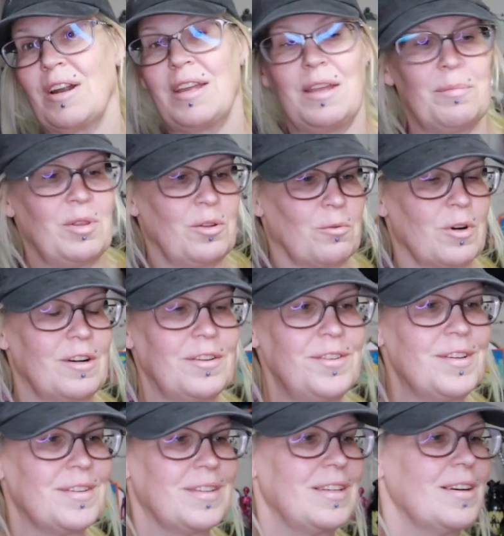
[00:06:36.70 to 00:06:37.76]
I am in the
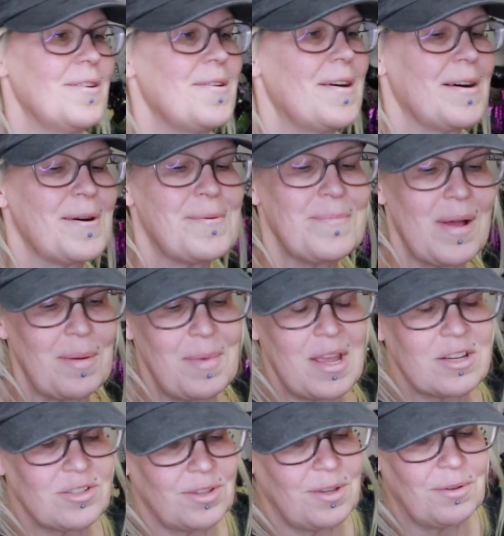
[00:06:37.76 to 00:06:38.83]
world. No, um, I'm
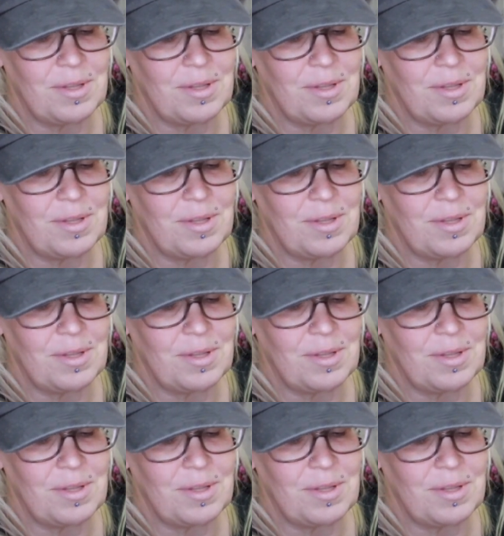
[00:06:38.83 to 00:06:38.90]
actually